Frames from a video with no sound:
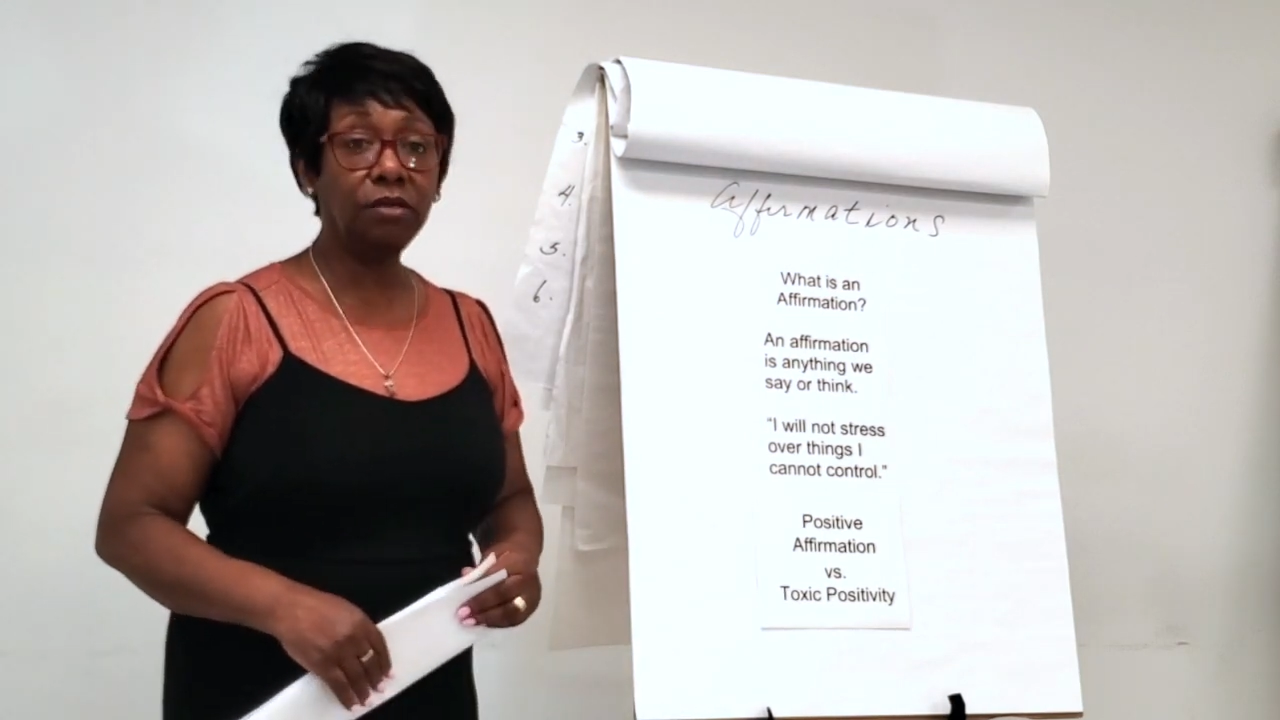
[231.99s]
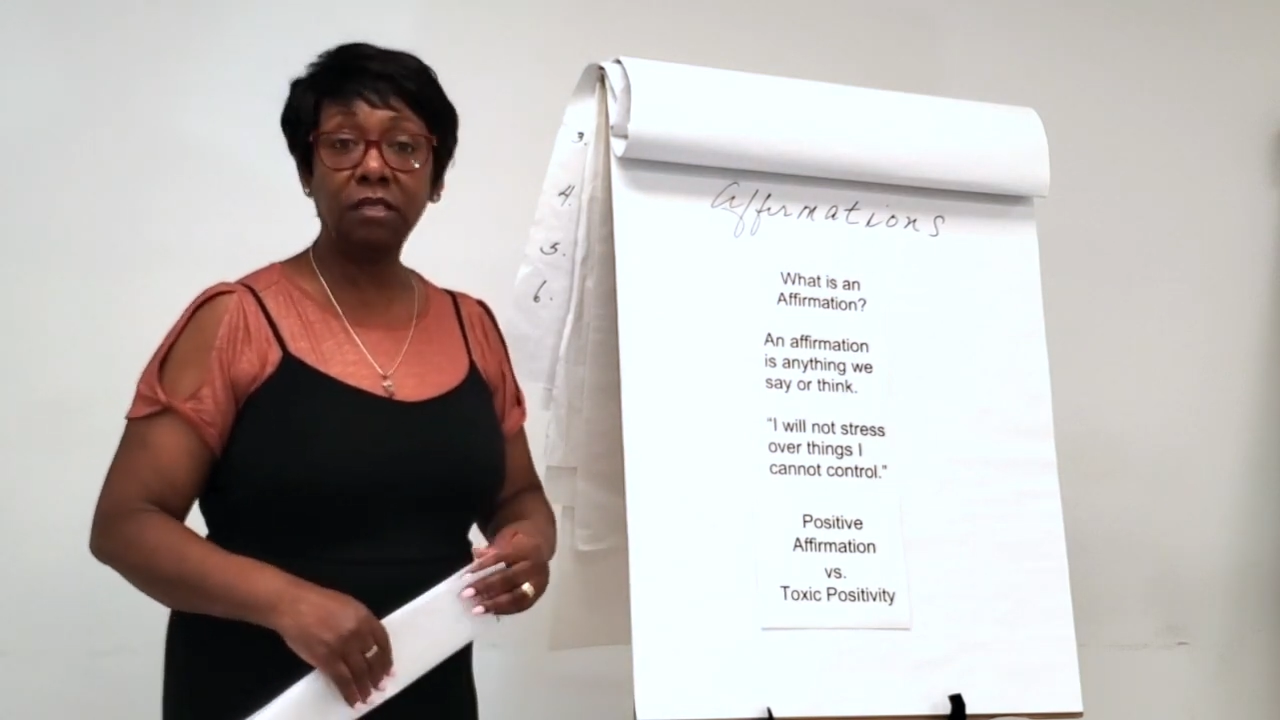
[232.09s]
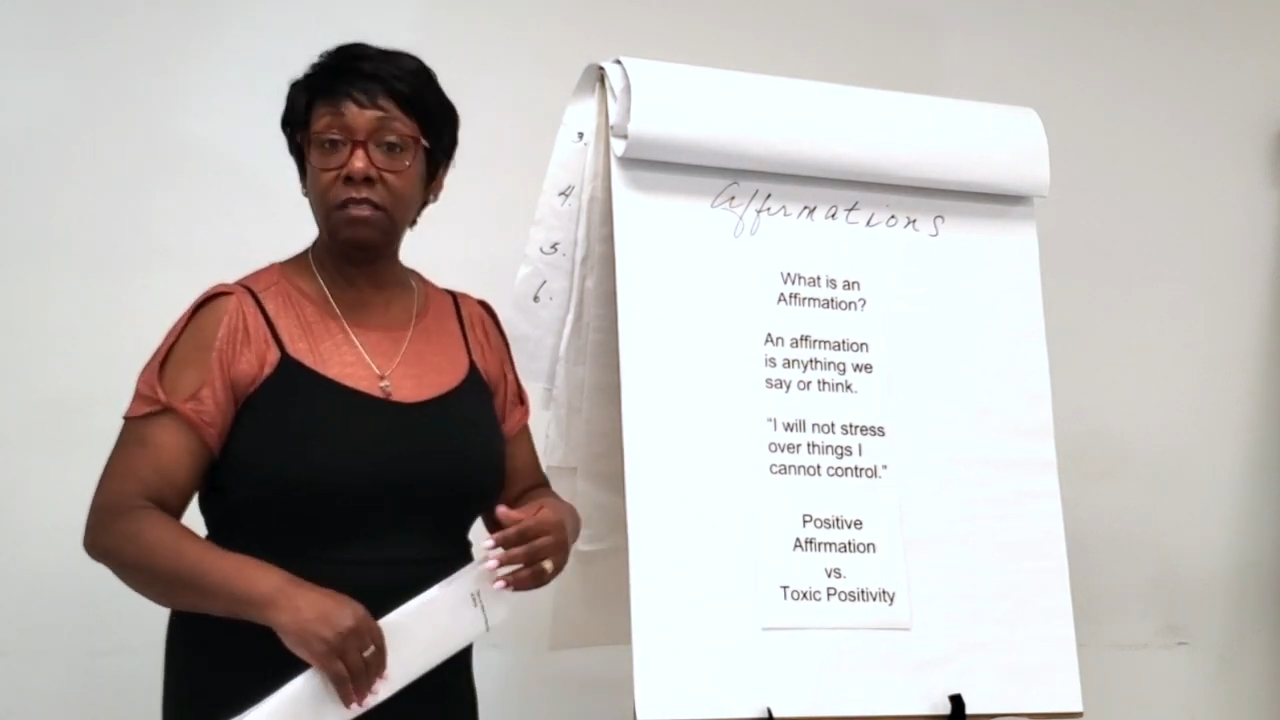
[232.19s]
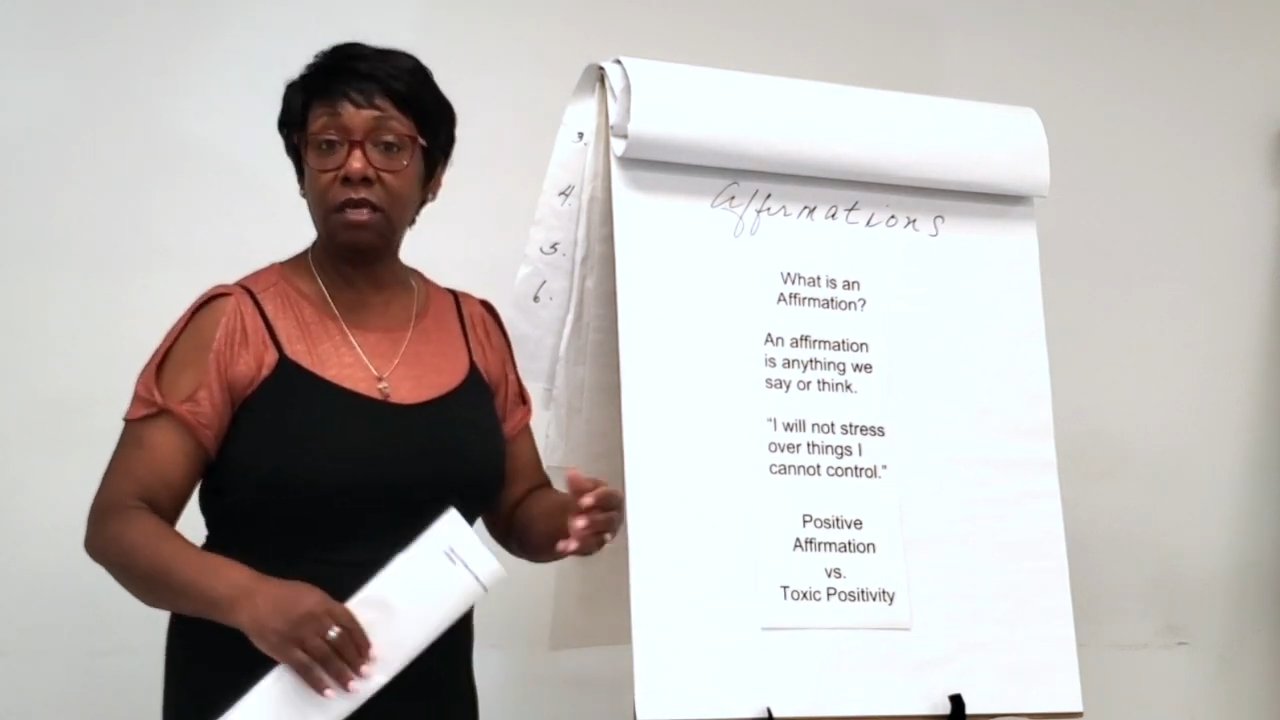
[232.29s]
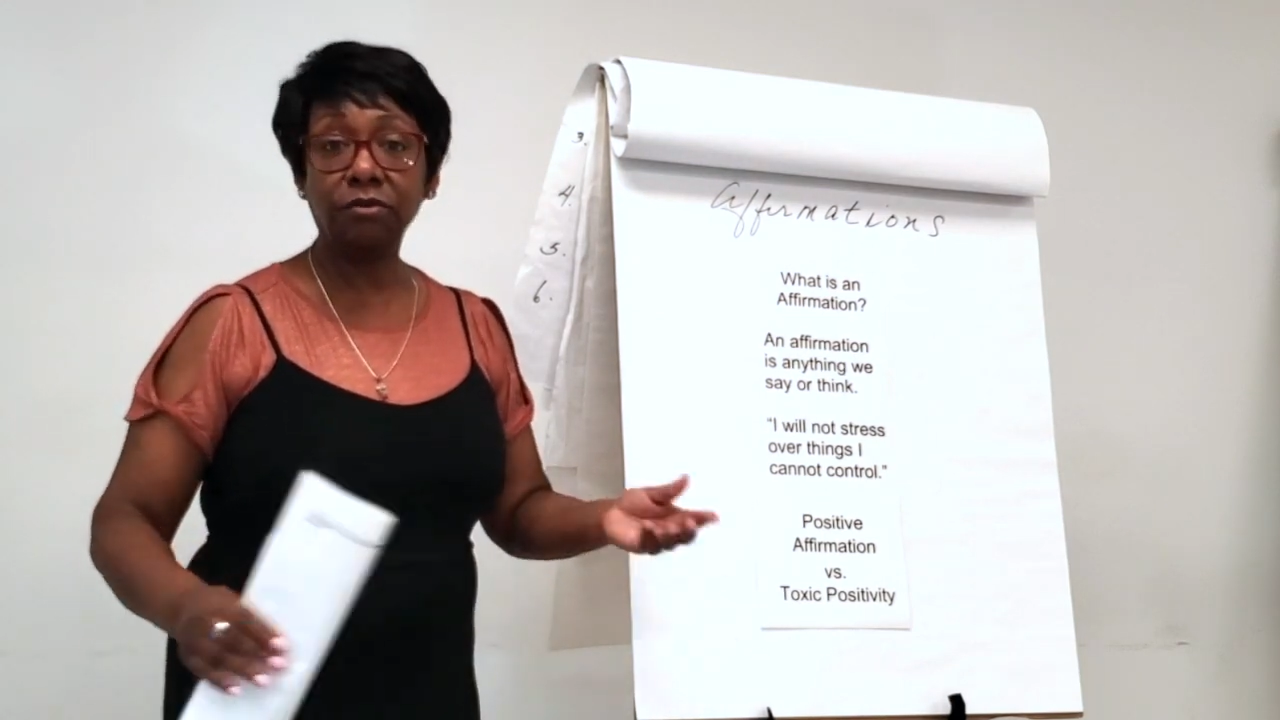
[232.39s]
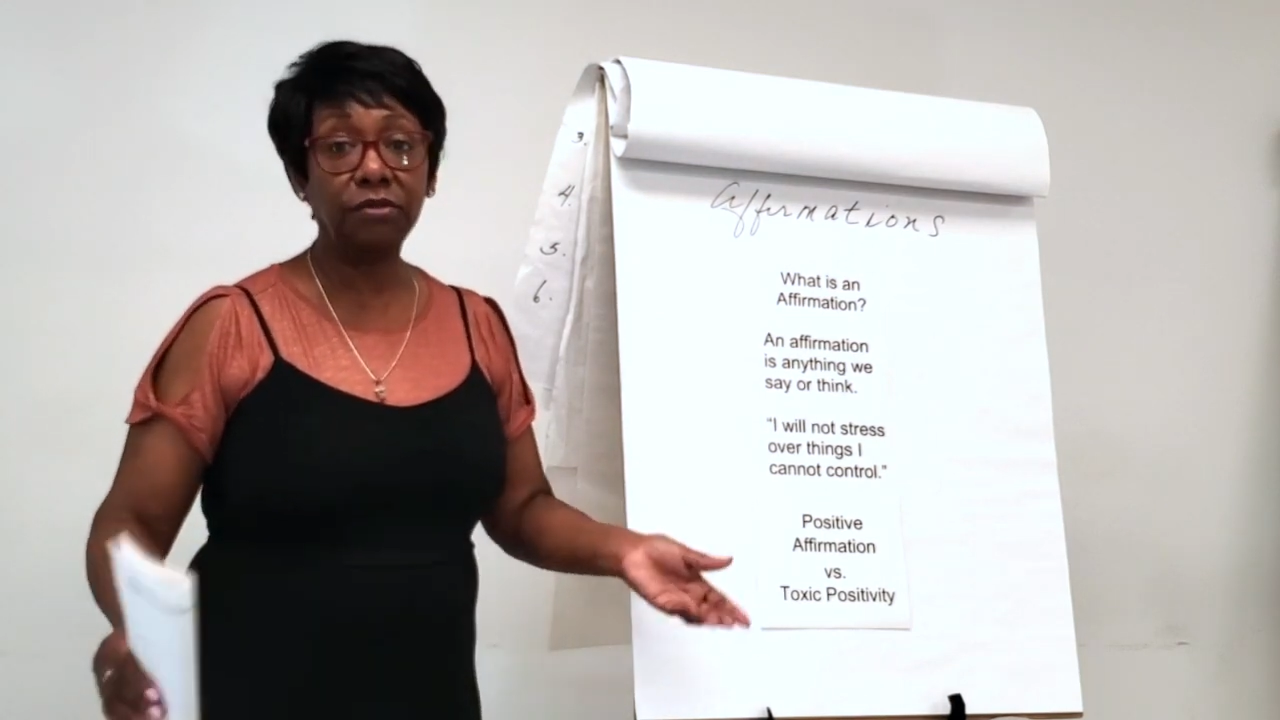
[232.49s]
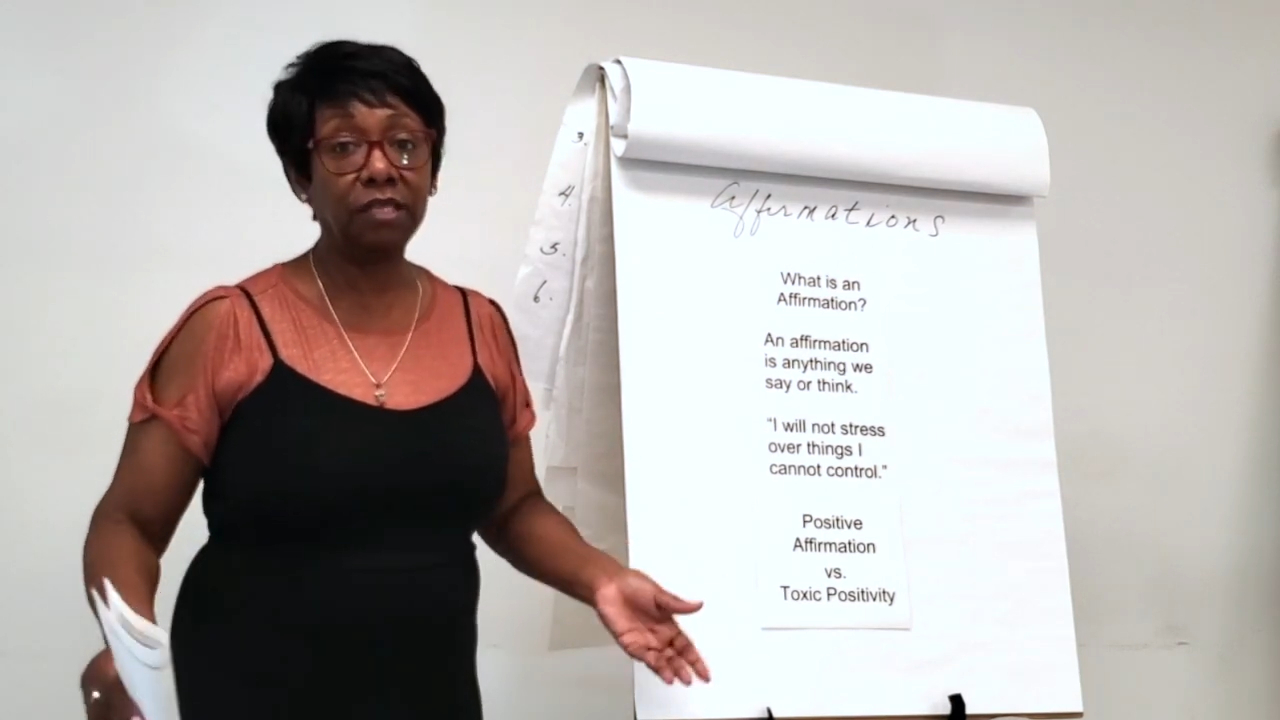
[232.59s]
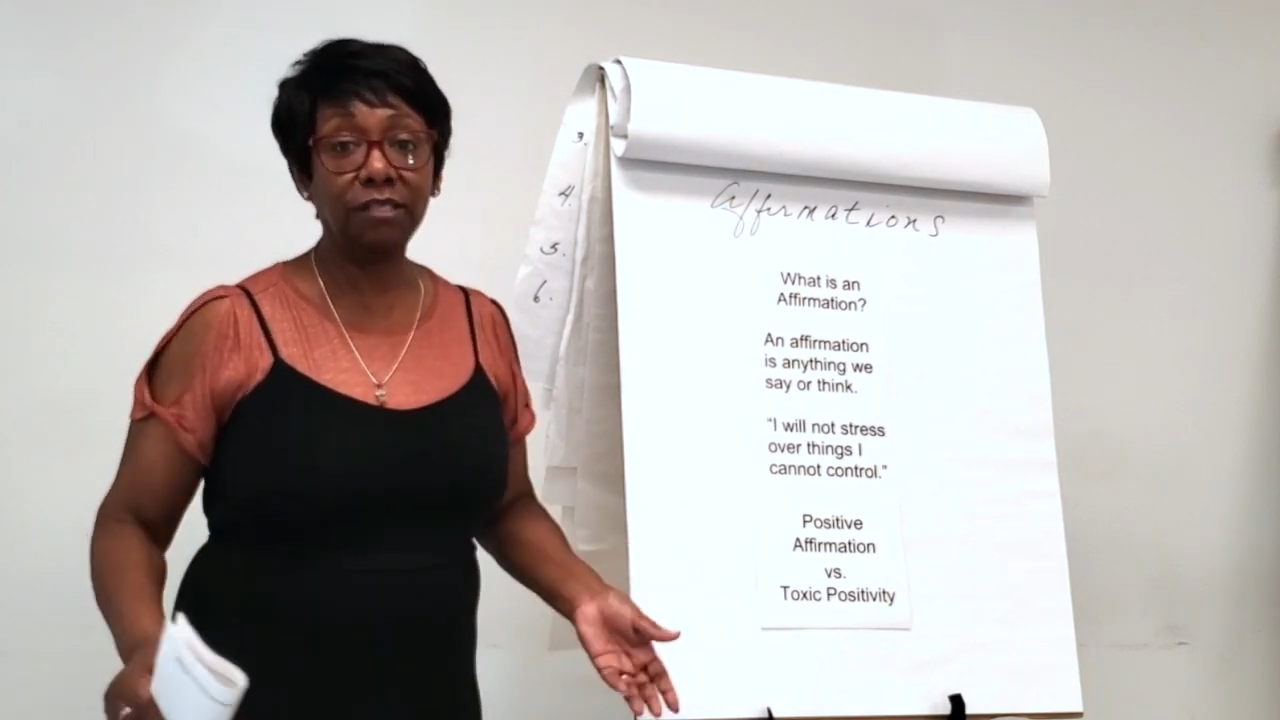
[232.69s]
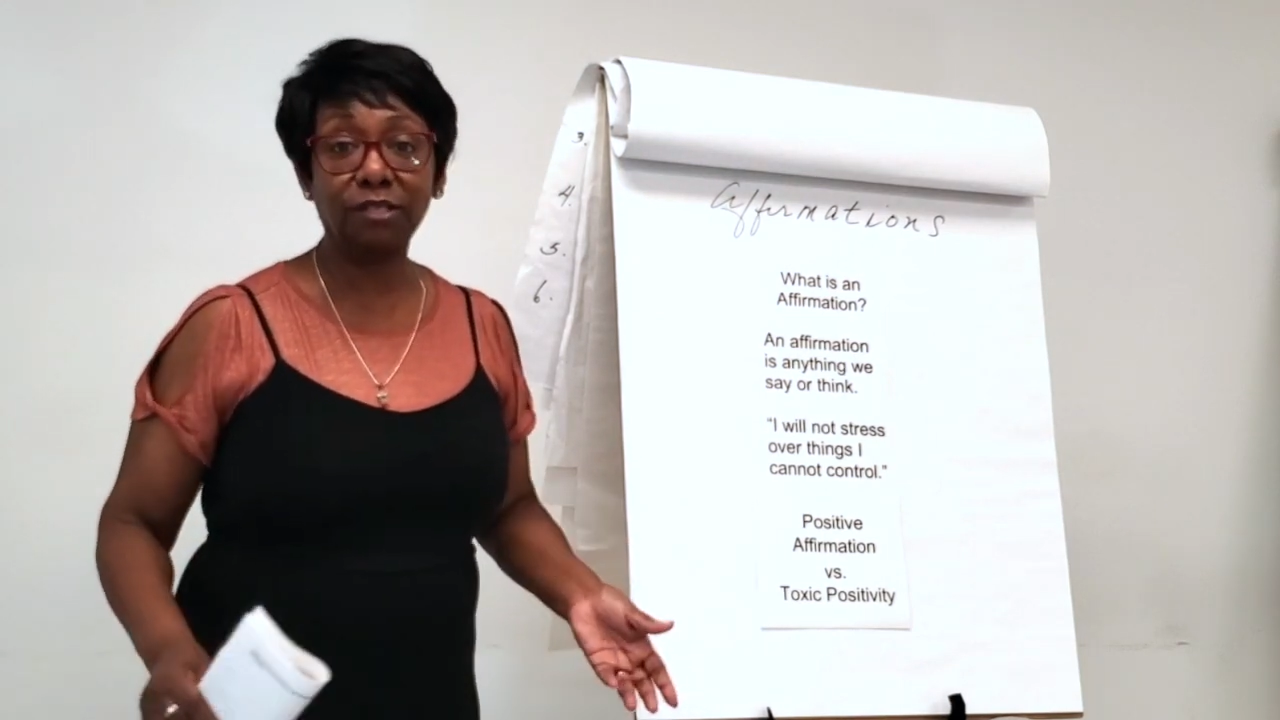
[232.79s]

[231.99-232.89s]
going to tell you there's